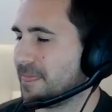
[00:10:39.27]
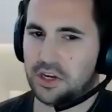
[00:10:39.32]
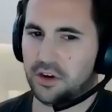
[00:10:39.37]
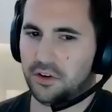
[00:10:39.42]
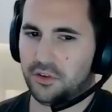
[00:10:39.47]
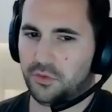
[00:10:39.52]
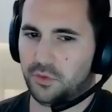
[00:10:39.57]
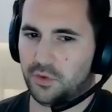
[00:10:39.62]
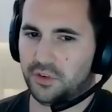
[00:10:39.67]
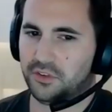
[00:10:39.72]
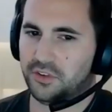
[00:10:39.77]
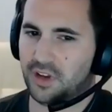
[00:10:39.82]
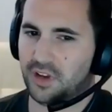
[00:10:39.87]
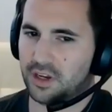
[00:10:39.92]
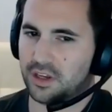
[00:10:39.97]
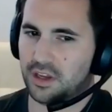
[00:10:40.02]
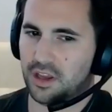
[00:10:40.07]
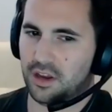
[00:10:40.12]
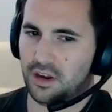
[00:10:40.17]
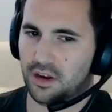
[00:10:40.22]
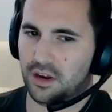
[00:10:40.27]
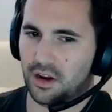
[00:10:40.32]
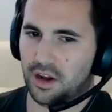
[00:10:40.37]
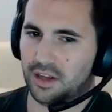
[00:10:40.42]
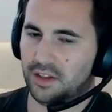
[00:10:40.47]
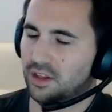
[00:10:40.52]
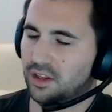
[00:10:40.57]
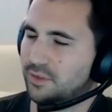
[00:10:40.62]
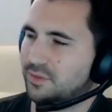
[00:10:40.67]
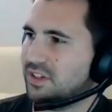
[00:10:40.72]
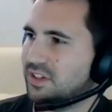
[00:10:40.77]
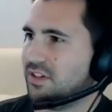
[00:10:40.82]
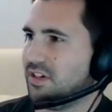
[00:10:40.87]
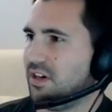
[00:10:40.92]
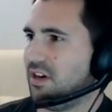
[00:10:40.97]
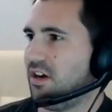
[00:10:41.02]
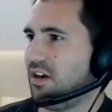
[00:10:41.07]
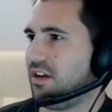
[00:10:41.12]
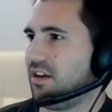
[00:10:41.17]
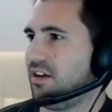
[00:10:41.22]
gears for a second, I'd love to
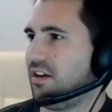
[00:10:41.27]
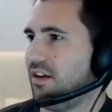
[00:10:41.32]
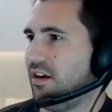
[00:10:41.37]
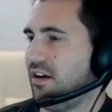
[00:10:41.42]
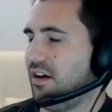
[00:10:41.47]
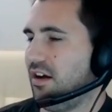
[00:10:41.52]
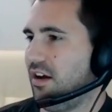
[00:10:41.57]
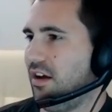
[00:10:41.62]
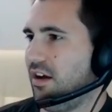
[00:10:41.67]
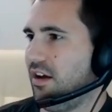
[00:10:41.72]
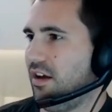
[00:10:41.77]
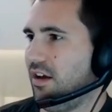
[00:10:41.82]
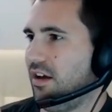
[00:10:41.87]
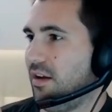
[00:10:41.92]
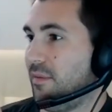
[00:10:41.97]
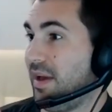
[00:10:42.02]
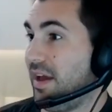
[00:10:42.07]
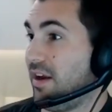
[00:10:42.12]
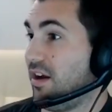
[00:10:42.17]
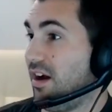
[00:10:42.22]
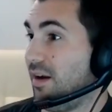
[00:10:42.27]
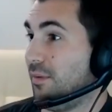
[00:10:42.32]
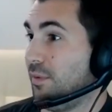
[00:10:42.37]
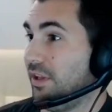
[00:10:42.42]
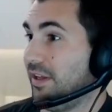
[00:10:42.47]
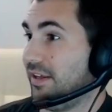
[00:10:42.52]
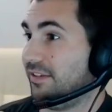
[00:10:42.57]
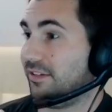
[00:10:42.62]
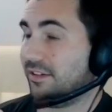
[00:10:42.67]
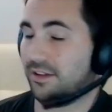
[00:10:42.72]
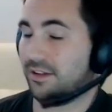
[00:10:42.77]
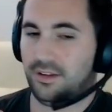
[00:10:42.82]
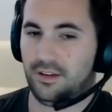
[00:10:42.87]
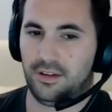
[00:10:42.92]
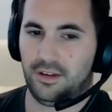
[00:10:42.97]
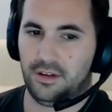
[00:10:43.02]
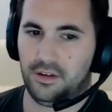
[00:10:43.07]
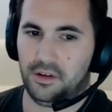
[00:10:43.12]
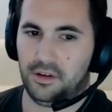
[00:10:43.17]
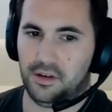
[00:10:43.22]
talk about Obelisk.
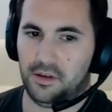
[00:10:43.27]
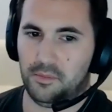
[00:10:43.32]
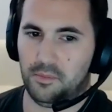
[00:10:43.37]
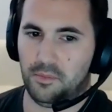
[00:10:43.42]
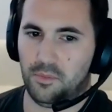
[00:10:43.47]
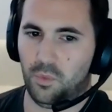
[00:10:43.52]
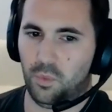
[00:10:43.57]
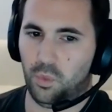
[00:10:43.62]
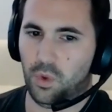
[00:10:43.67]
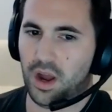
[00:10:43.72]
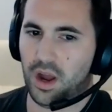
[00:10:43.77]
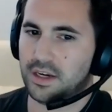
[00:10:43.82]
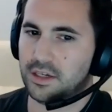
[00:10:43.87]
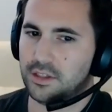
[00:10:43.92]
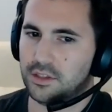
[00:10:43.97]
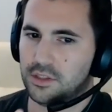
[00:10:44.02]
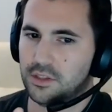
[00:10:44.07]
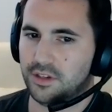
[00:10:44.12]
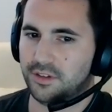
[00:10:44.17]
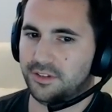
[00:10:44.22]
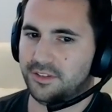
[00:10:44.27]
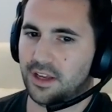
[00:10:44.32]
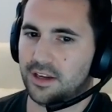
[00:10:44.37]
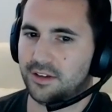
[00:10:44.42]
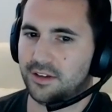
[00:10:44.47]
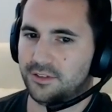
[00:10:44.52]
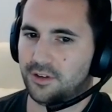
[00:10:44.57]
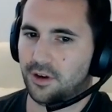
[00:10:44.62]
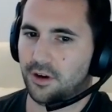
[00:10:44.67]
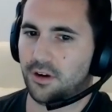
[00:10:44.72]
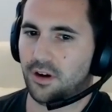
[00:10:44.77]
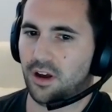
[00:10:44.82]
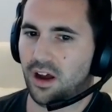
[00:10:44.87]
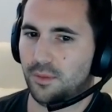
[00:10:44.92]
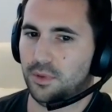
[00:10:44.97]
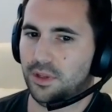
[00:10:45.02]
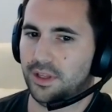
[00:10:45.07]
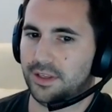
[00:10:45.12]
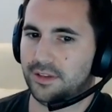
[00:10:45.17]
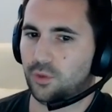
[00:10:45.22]
Why did you decide to start
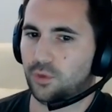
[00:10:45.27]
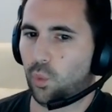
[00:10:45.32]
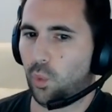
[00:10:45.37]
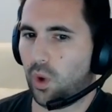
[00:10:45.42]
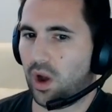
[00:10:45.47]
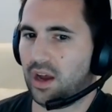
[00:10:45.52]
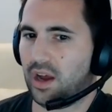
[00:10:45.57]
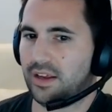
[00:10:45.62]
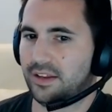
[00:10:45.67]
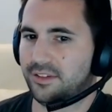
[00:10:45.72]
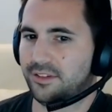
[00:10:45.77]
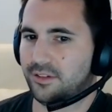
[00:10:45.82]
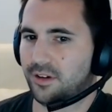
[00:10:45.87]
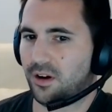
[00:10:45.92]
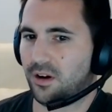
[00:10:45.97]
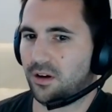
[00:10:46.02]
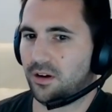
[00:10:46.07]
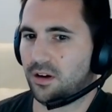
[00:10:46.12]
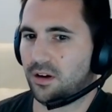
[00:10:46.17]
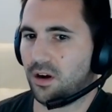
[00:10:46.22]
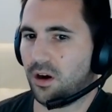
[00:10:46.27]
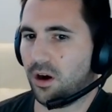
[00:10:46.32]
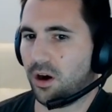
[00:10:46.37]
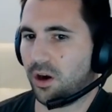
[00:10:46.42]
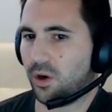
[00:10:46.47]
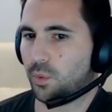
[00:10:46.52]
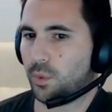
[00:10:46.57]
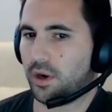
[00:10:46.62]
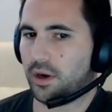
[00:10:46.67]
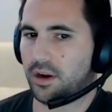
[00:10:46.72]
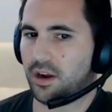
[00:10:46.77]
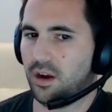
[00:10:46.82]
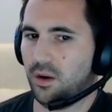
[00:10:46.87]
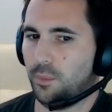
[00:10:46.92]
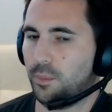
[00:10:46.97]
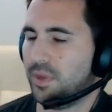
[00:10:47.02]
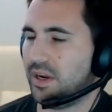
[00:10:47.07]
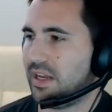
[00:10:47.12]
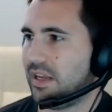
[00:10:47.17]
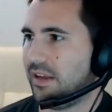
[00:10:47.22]
Obelisk? Why start a hardware
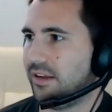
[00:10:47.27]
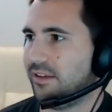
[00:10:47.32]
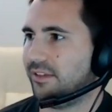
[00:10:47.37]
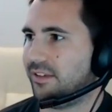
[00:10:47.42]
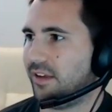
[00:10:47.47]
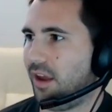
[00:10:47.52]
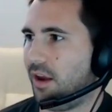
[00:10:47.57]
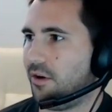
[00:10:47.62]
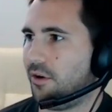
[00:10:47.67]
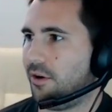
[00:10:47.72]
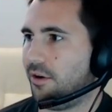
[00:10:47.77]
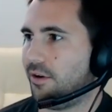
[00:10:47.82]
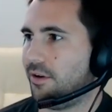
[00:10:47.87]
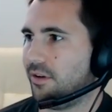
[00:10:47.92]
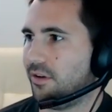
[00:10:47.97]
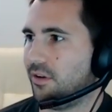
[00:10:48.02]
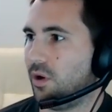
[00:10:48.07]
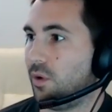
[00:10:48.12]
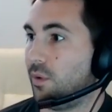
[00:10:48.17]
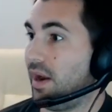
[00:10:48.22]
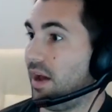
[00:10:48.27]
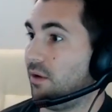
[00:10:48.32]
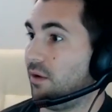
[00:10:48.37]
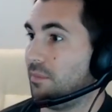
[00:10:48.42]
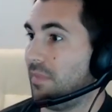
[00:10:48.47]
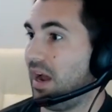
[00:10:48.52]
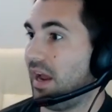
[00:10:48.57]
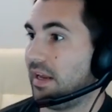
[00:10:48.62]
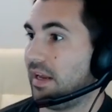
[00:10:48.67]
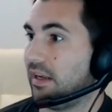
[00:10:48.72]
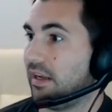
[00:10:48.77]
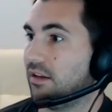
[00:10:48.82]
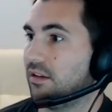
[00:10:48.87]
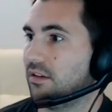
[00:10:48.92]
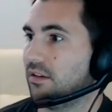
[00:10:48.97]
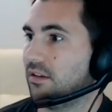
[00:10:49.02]
company centered around mining?